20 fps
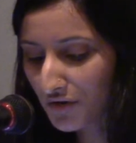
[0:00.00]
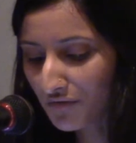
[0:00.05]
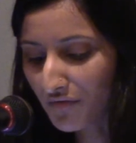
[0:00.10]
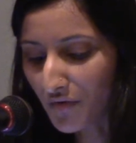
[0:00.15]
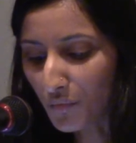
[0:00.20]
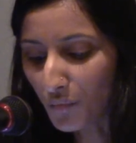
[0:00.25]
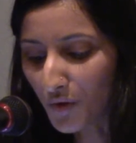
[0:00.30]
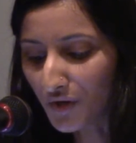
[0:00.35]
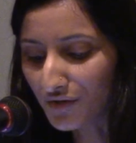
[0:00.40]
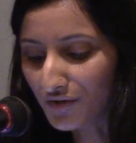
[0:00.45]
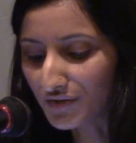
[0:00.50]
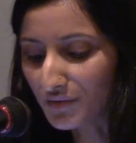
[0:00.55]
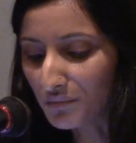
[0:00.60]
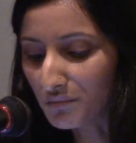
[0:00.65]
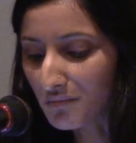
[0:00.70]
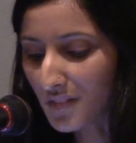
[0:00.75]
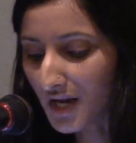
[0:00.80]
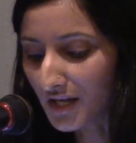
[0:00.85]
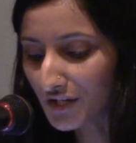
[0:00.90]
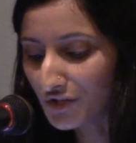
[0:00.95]
of and witnessed
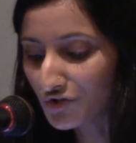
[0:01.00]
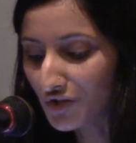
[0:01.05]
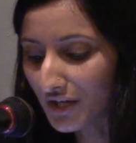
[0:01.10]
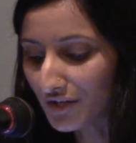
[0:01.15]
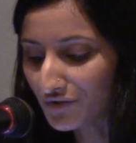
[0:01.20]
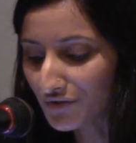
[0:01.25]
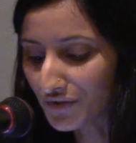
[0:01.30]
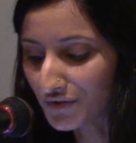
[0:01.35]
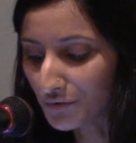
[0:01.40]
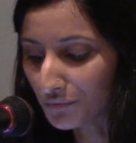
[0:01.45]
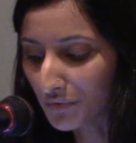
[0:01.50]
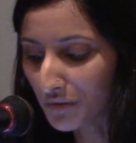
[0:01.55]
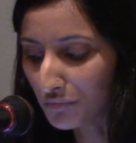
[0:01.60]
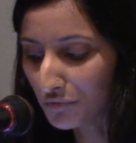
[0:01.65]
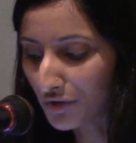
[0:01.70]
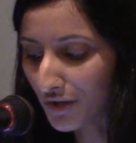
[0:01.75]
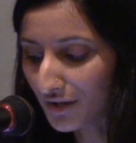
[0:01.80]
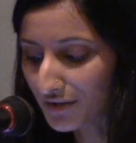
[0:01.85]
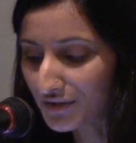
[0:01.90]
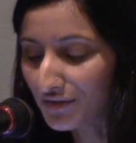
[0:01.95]
many changes to
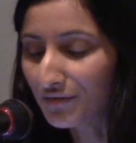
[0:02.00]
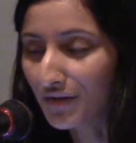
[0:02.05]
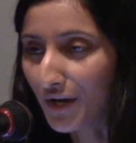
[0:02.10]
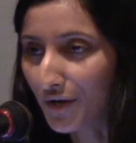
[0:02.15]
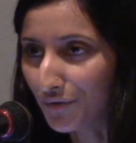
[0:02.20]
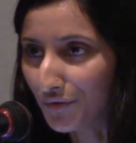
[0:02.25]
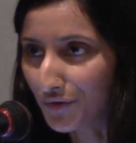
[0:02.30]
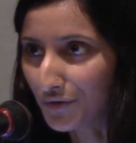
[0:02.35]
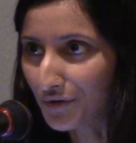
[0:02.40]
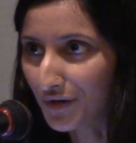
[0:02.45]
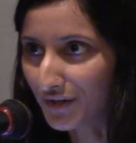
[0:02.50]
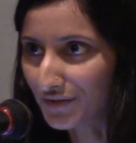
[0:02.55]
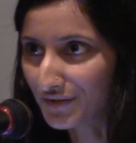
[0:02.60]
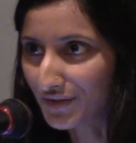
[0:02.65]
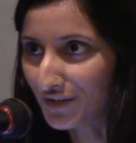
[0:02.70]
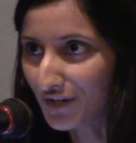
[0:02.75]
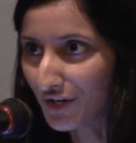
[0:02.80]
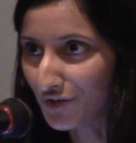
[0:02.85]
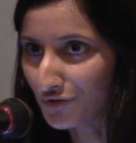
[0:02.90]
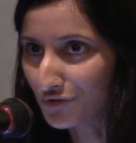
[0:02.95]
reproductive health across
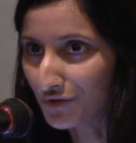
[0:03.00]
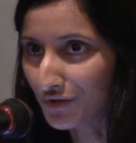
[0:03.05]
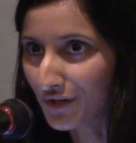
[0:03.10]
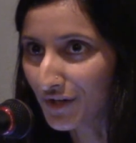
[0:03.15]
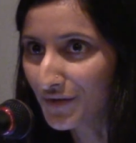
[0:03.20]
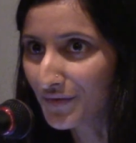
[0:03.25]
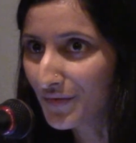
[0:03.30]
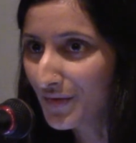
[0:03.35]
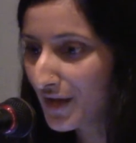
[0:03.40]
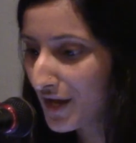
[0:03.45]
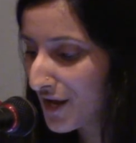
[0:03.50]
the country.